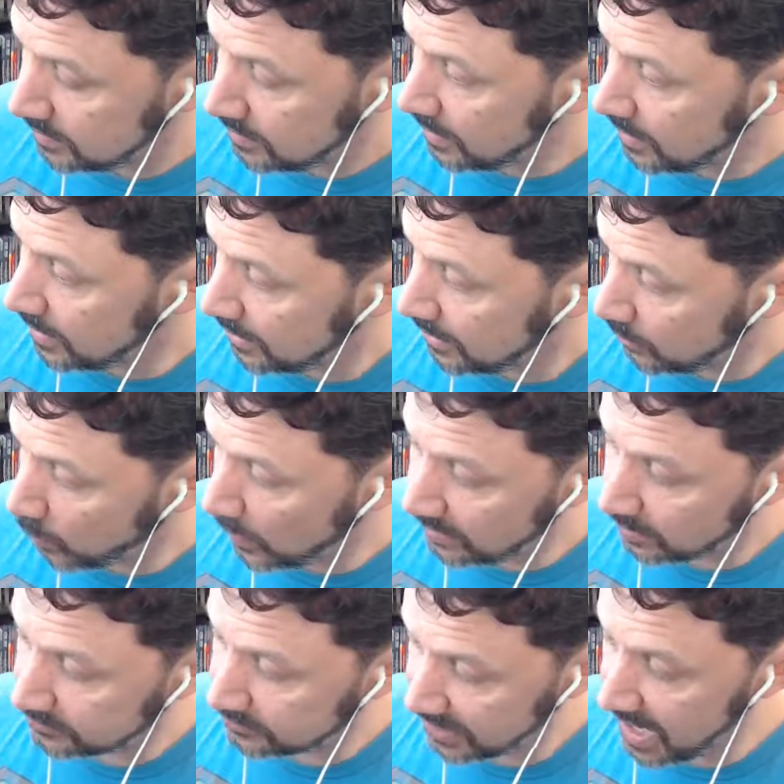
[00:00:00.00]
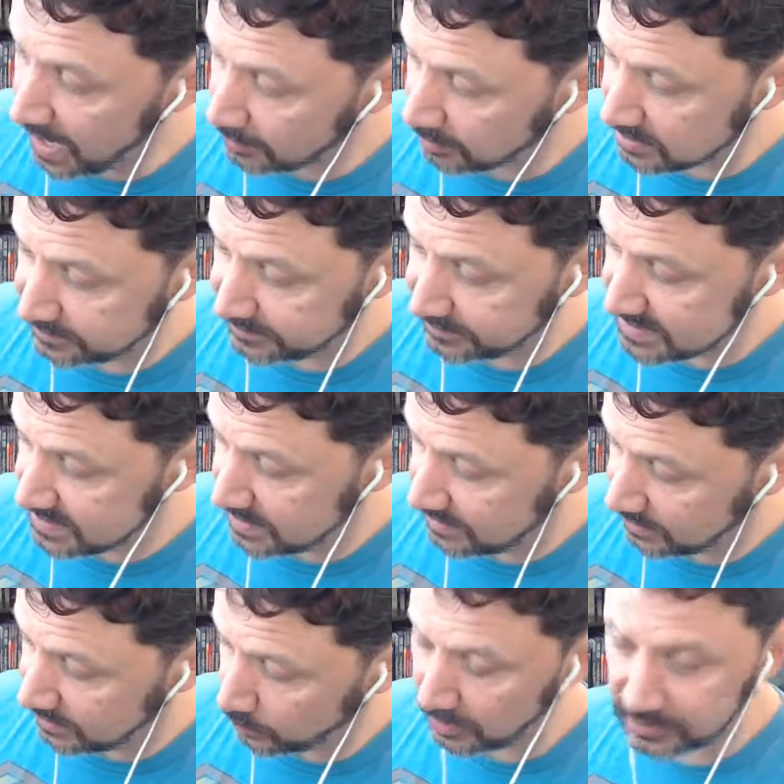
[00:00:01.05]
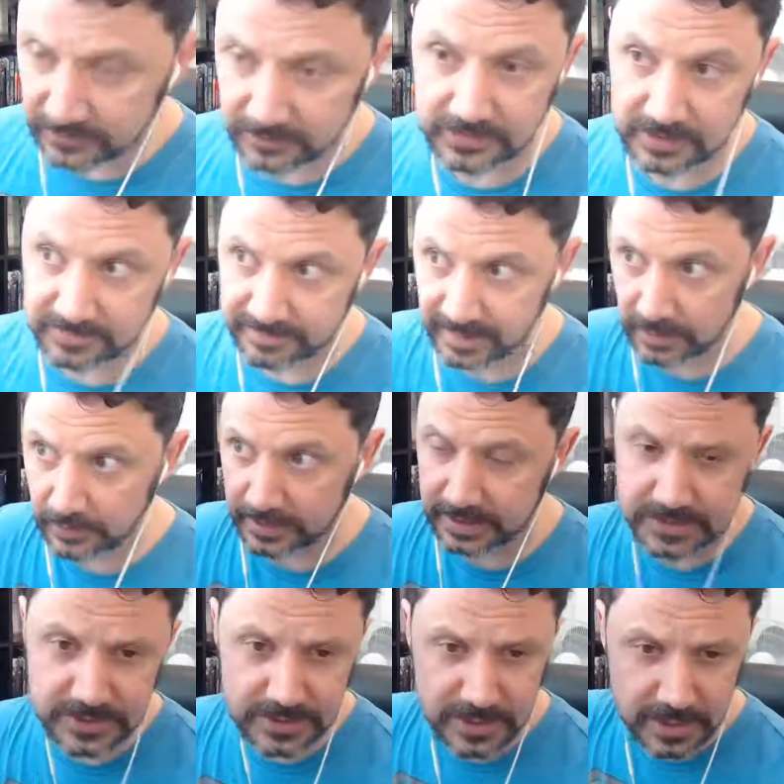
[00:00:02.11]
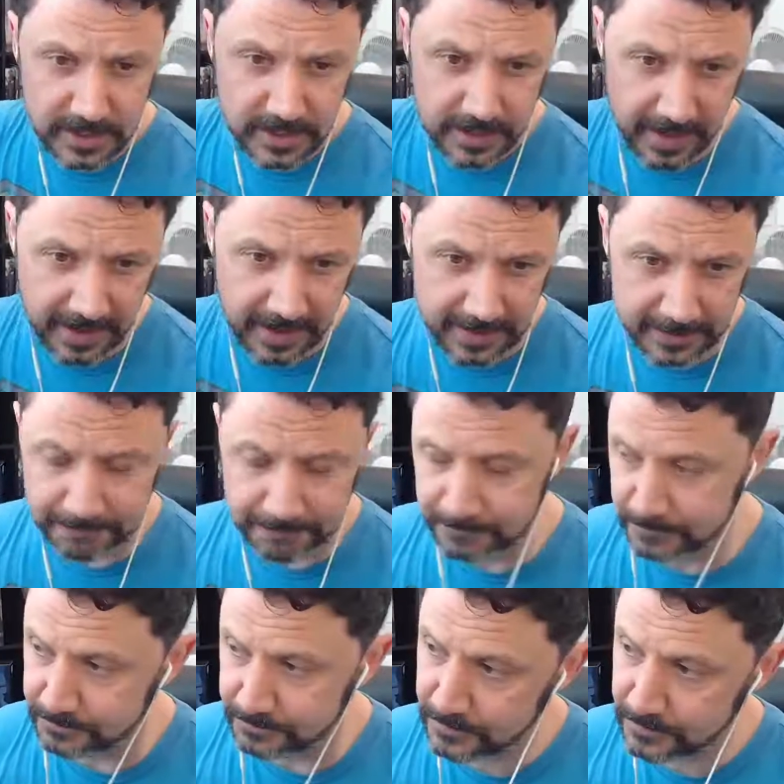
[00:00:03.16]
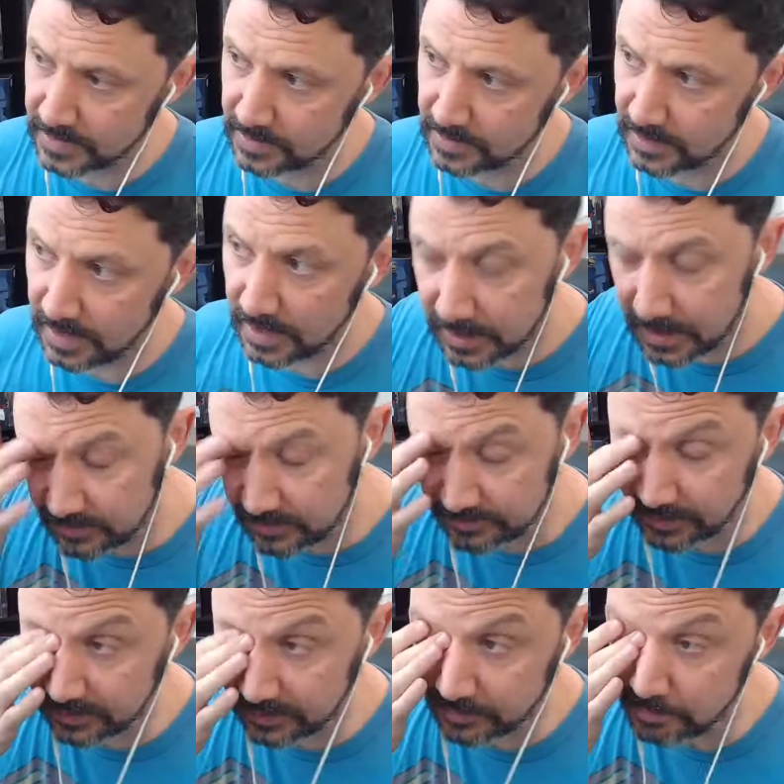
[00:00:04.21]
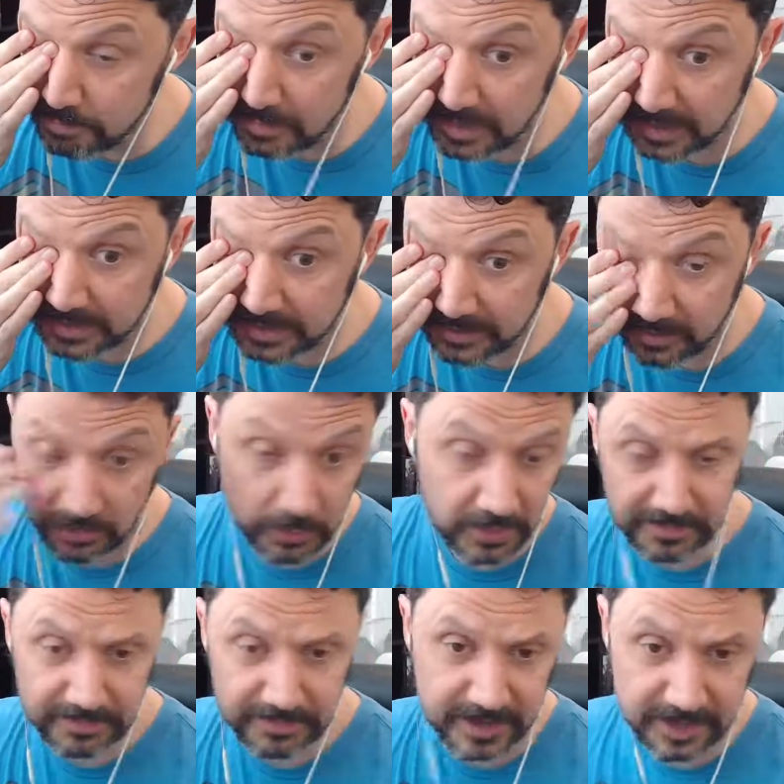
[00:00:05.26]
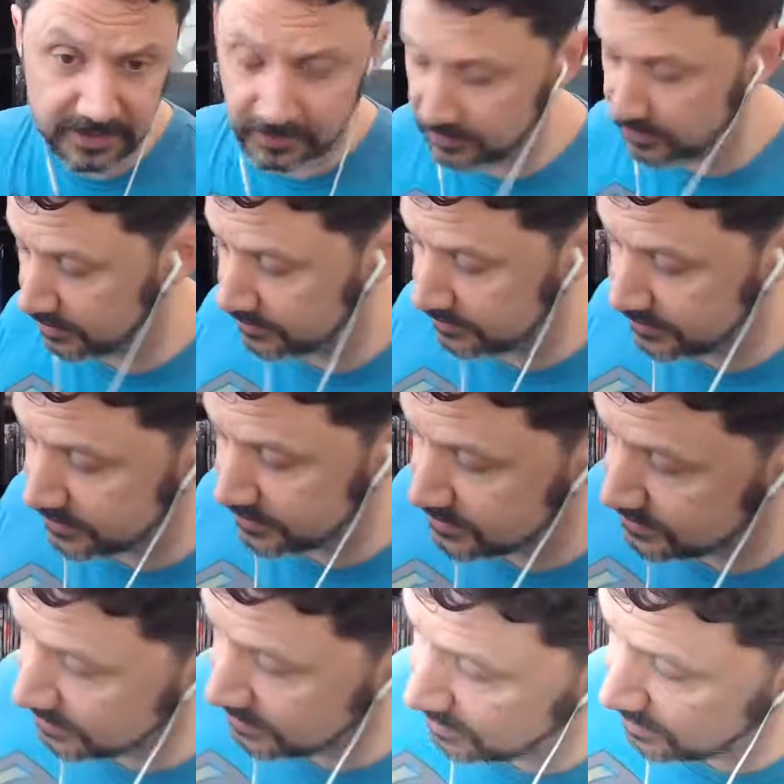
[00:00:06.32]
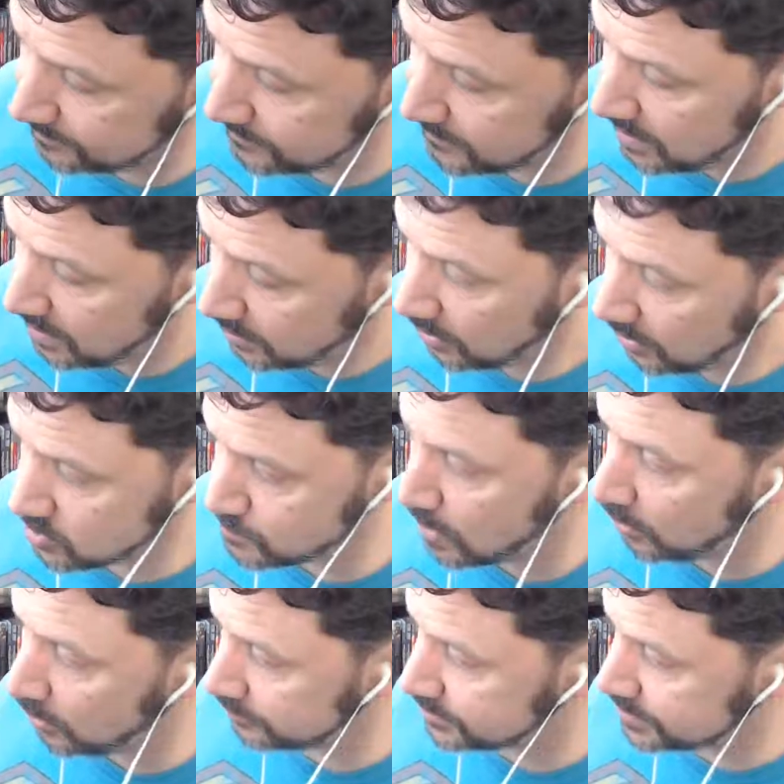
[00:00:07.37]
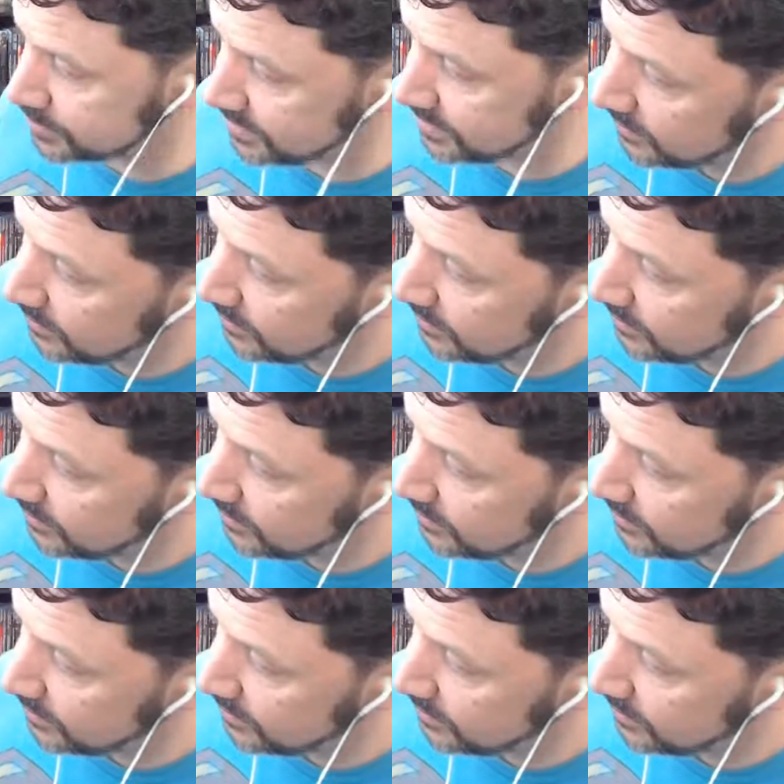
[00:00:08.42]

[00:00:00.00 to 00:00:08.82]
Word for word: where Diabolus fits in, and where his various um, his various minions sort of fit into the this the cosmology